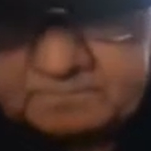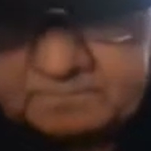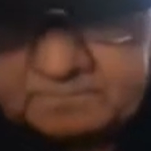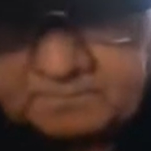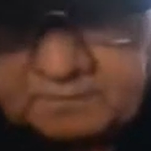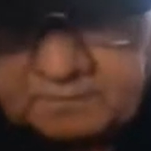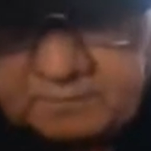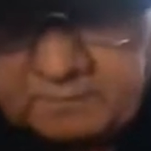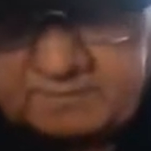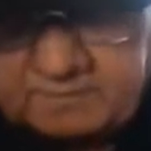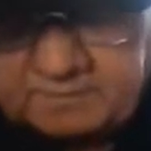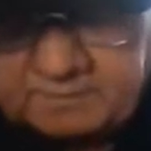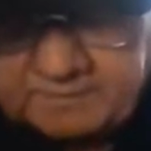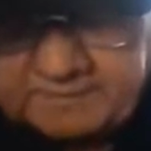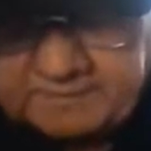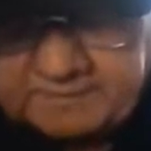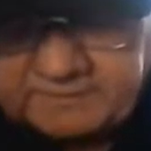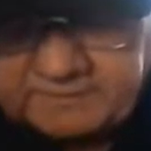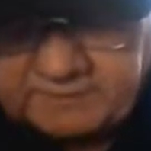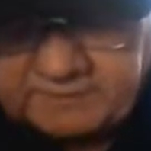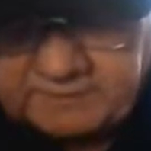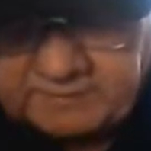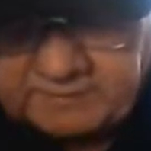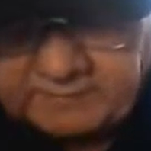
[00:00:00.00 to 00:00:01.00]
when
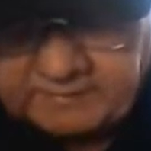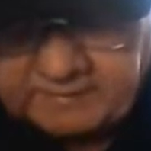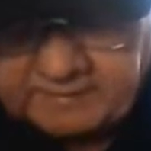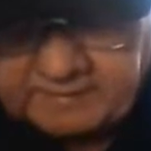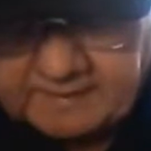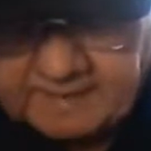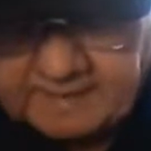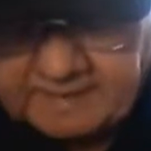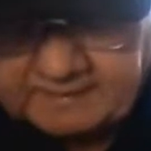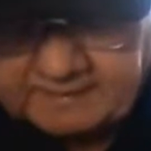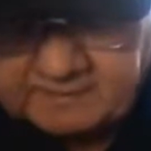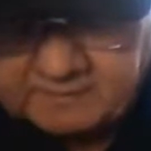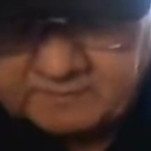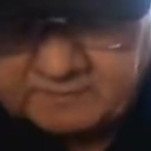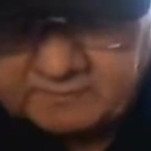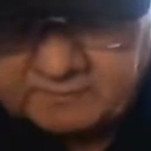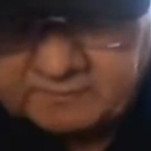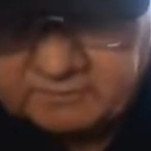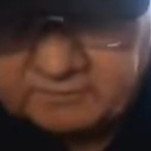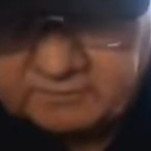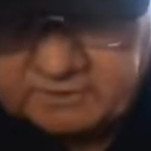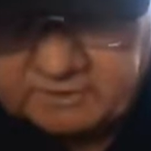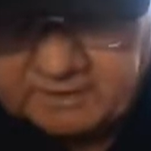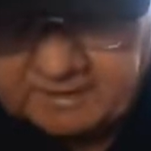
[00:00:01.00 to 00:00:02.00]
placing in show in a nine to
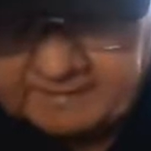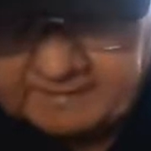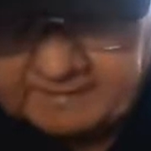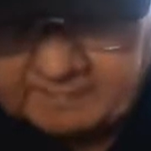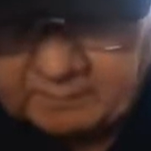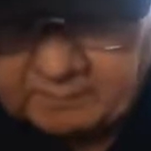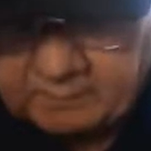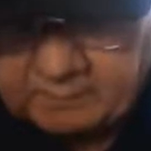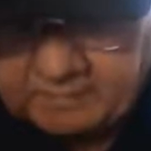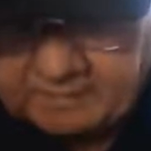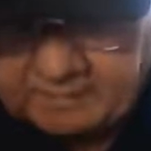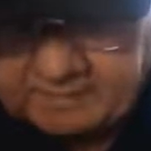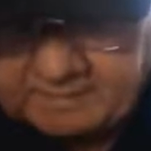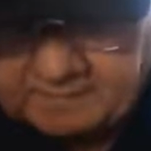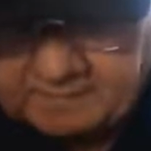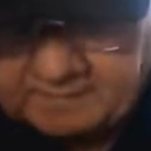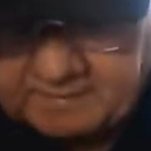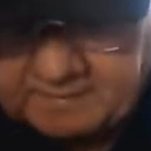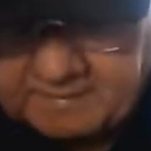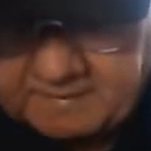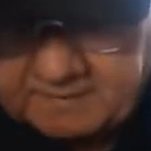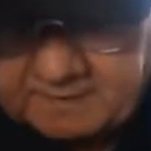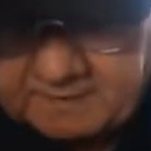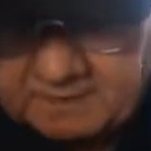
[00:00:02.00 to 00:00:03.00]
two shot. Number one,
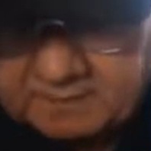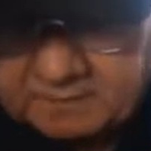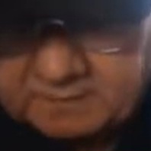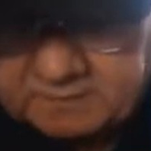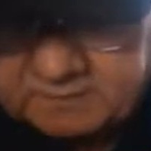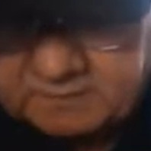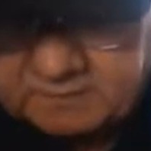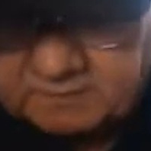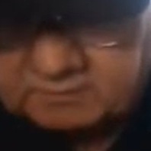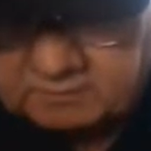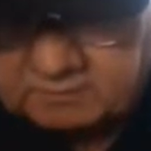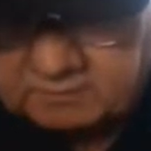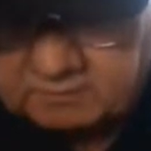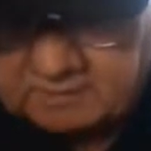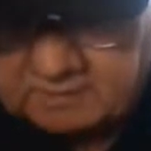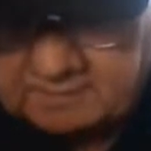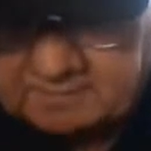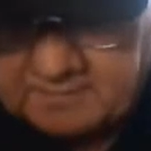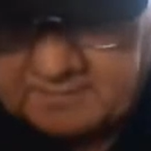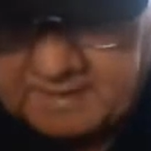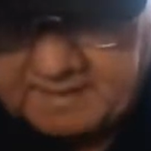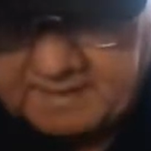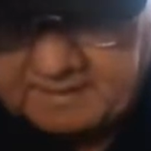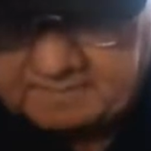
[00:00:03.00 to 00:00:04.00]
Amigos
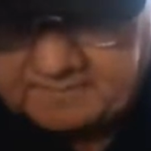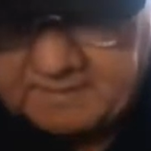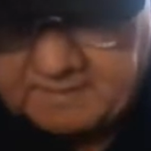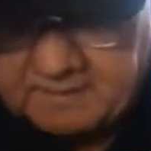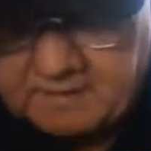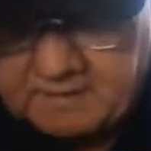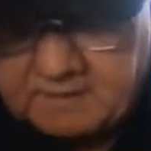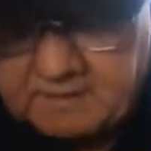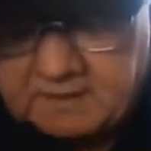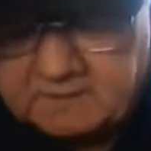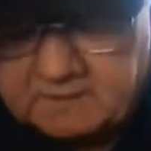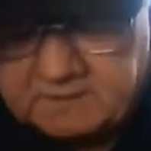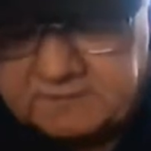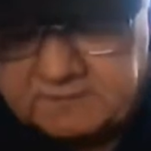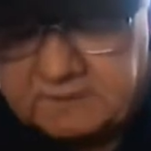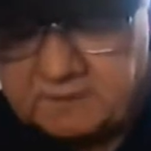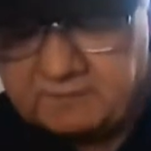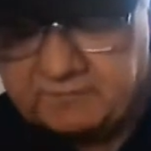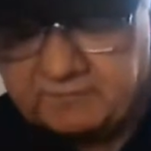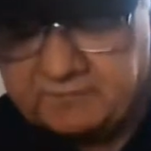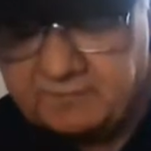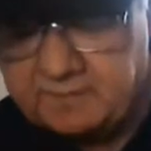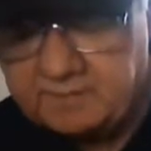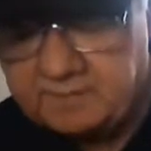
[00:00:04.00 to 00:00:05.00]
Rumba.
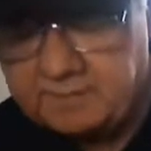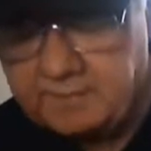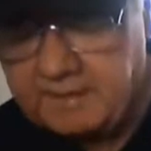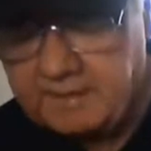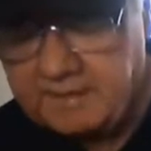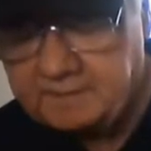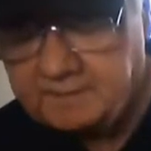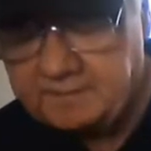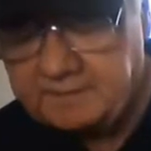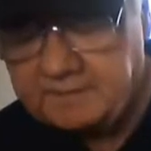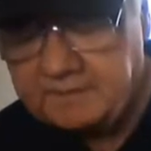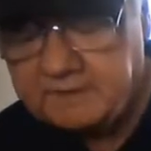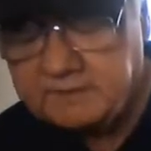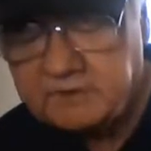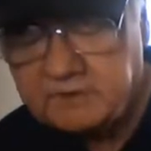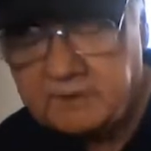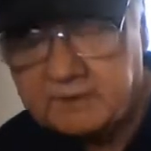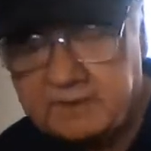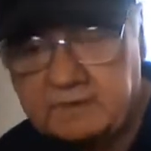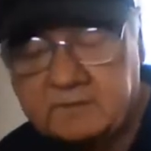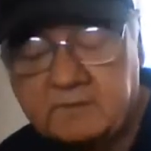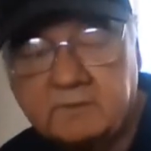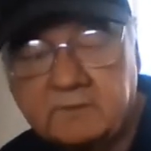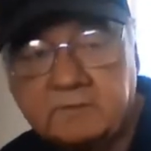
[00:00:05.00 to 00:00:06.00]
So from Palm Beach
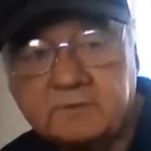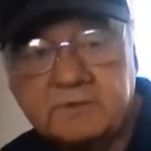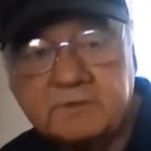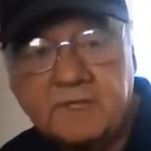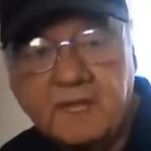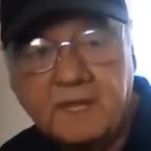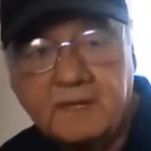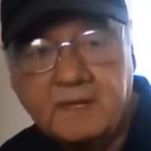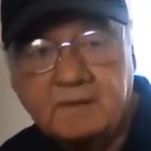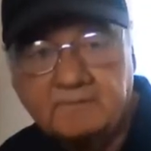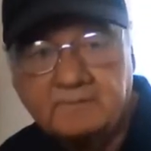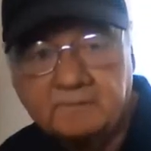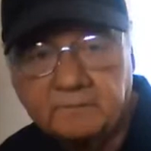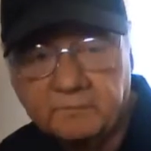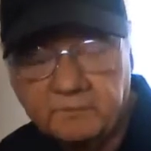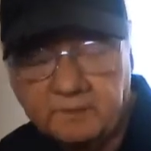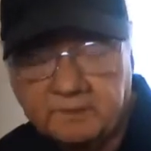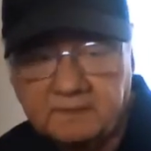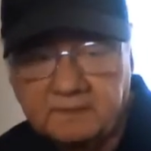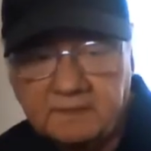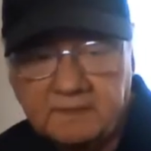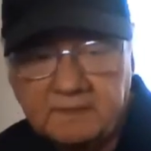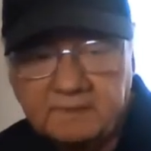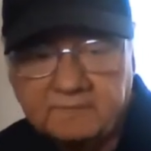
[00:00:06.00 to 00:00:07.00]
on a Tuesday,
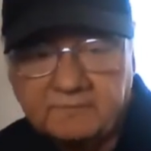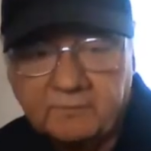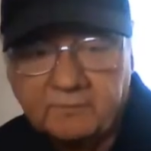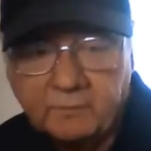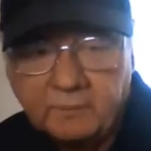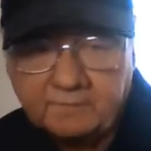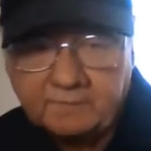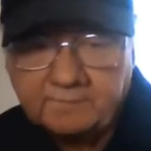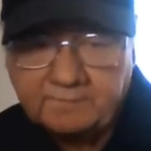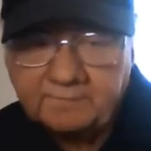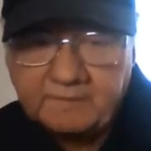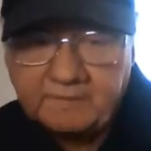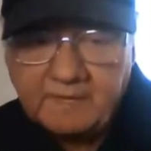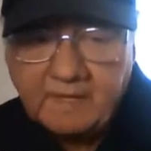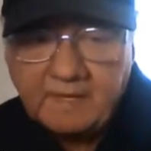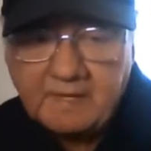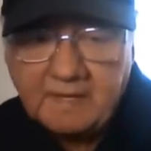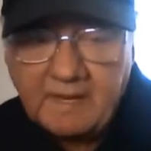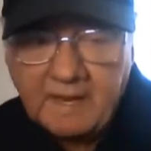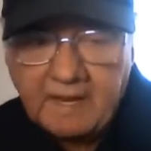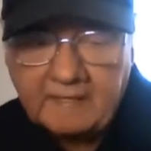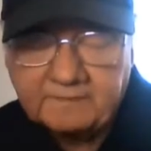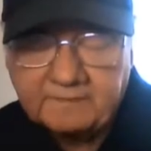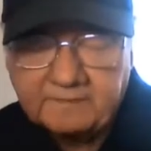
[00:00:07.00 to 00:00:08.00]
Rick Needham for
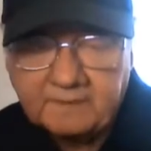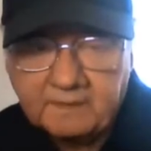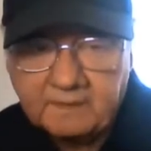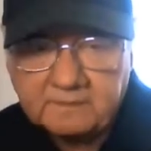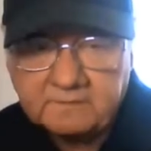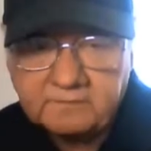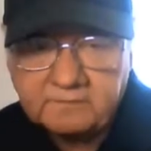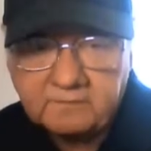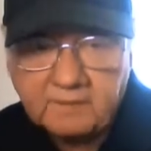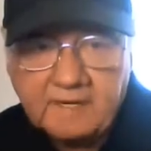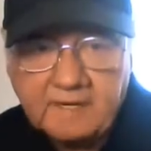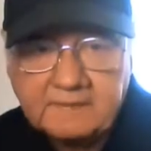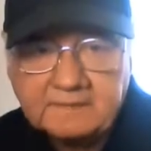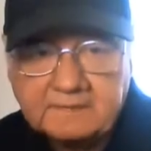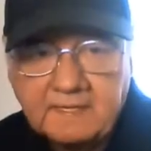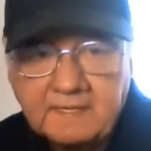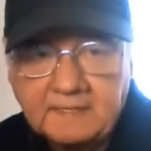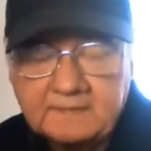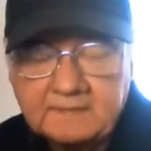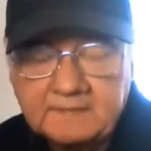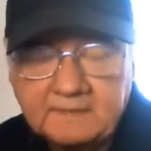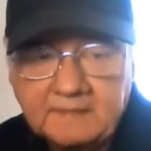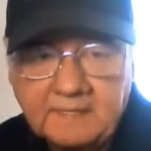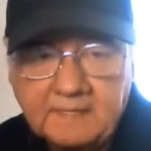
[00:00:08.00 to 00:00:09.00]
day at the
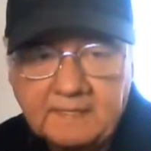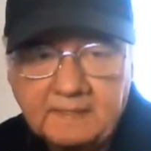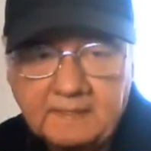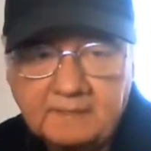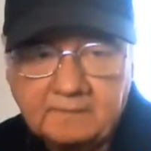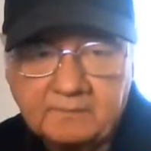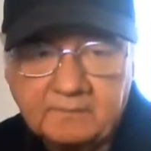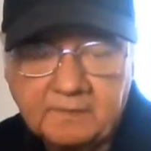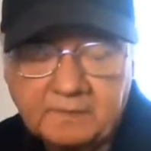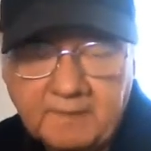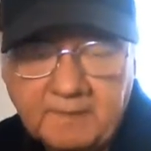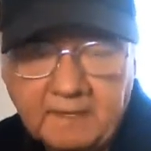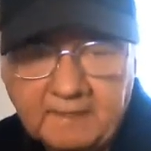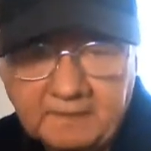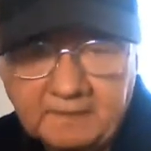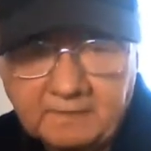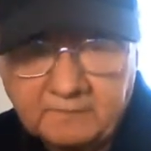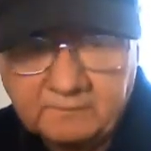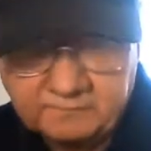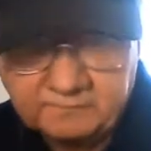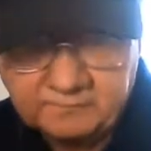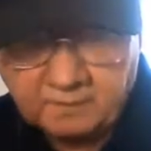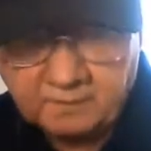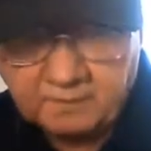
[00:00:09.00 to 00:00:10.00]
track.com.
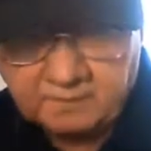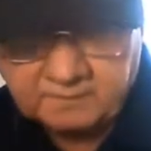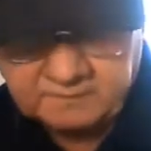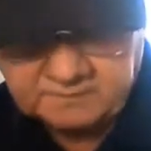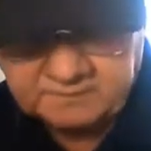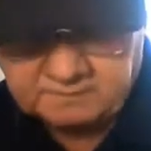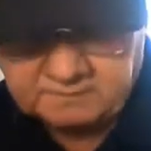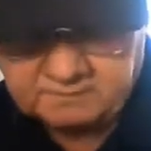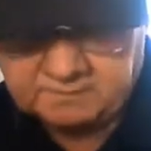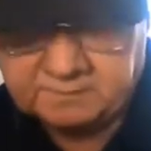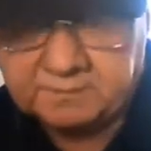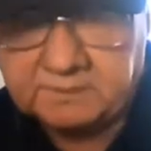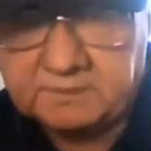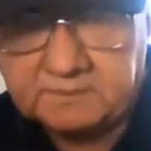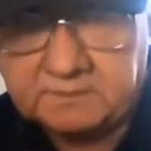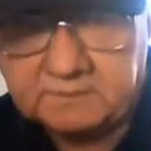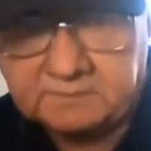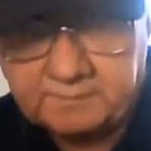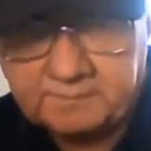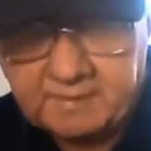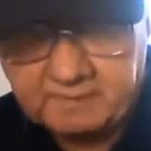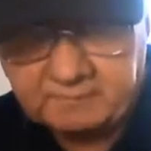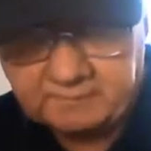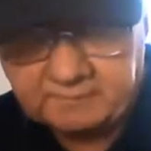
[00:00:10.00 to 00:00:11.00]
Reminding you as always,
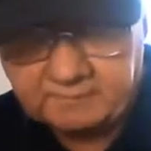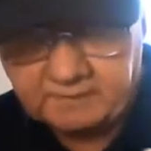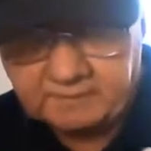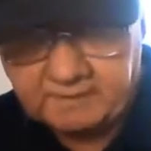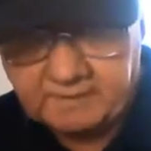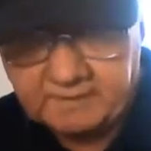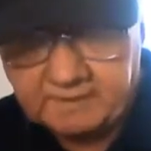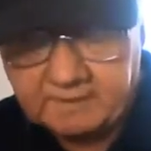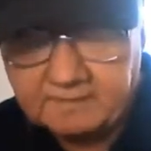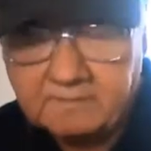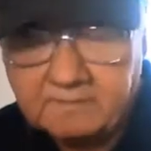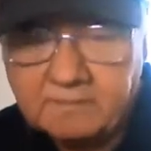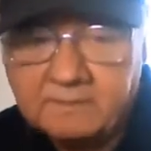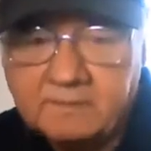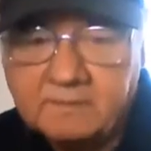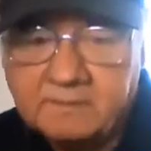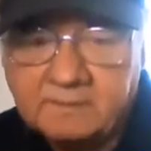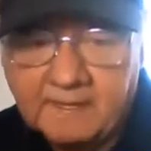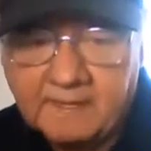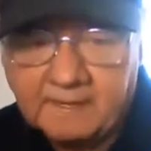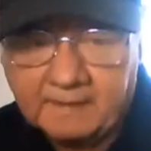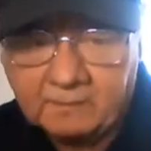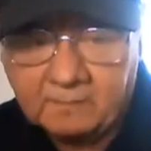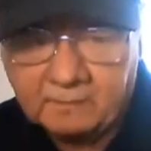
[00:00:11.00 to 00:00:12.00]
please bet with your head,
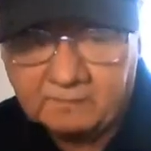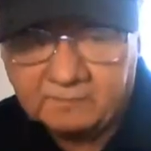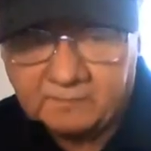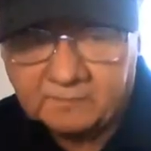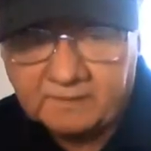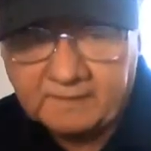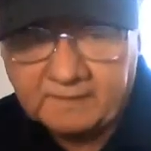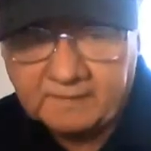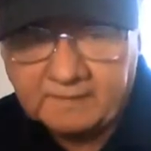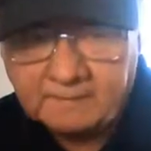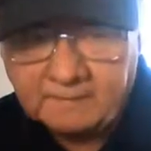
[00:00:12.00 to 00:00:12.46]
not over.